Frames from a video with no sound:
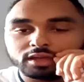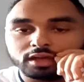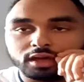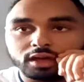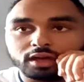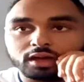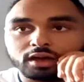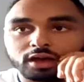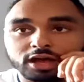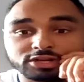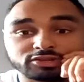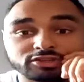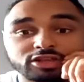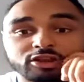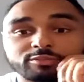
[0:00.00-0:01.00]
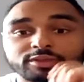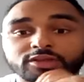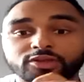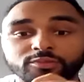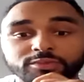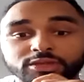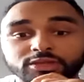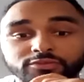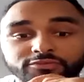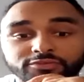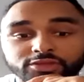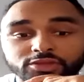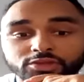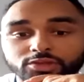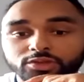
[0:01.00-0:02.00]
hydrotherapy could be good for
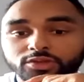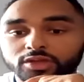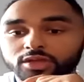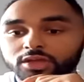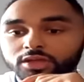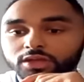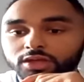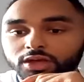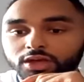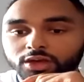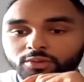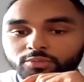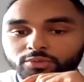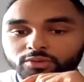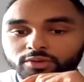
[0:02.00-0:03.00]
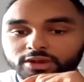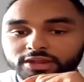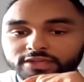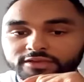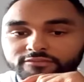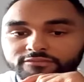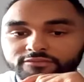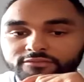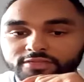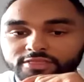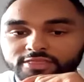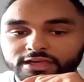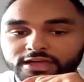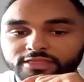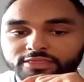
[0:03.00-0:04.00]
you. We'll leave
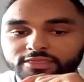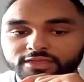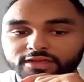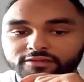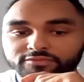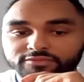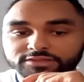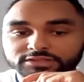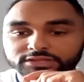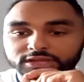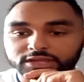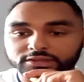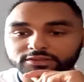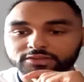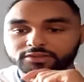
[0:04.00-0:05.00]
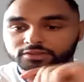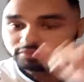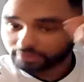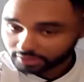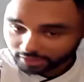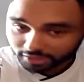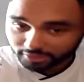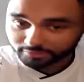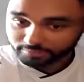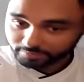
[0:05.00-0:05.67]
that there for today. Okay.